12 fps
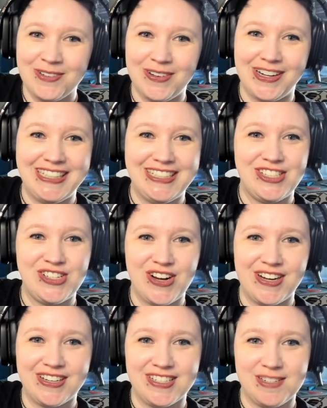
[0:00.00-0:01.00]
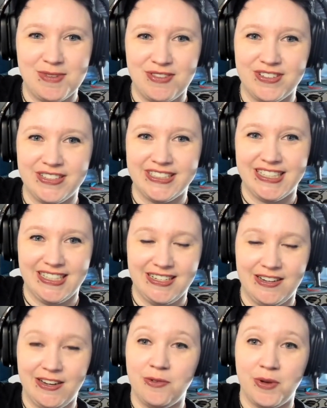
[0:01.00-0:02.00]
where it started to be filled
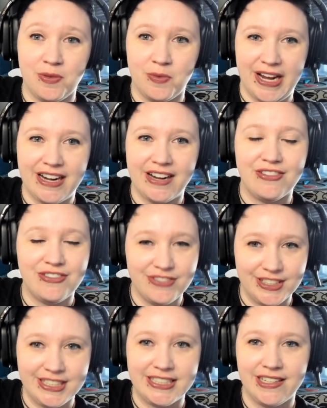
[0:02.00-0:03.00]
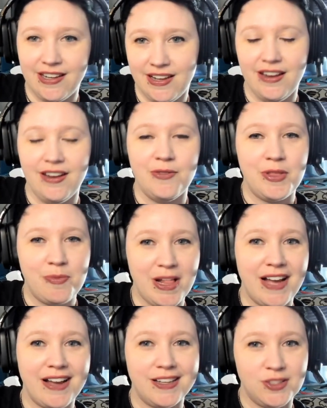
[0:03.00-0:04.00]
in with white. I filled it in with
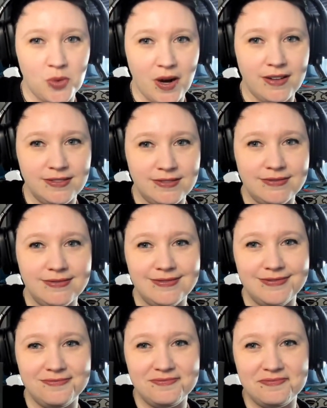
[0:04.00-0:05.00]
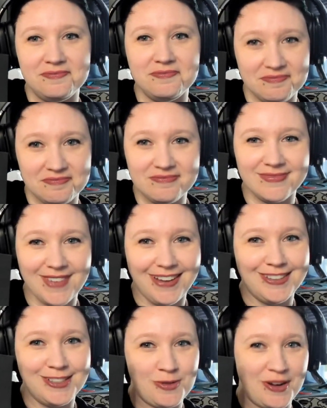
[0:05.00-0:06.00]
black étoile
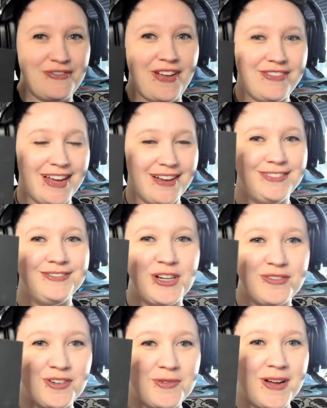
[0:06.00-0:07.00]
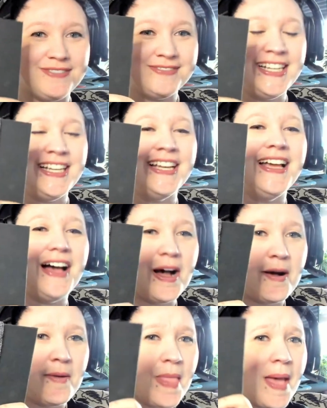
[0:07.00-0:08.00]
on 25 count over one.
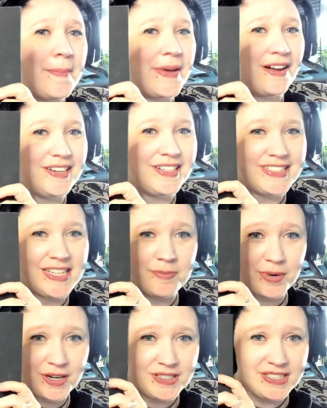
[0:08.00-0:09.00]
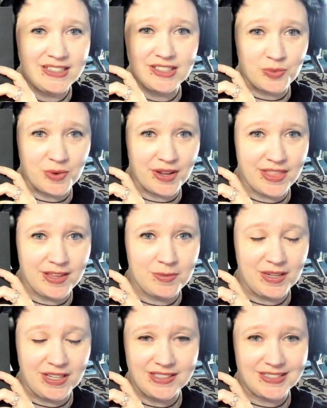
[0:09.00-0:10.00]
Um, but honestly, in person, it's worth it
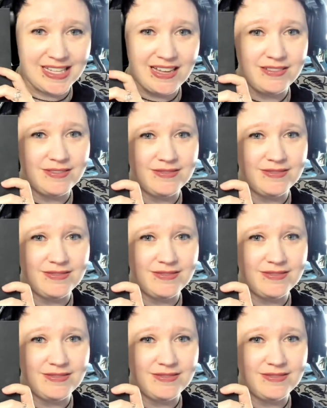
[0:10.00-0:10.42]
because that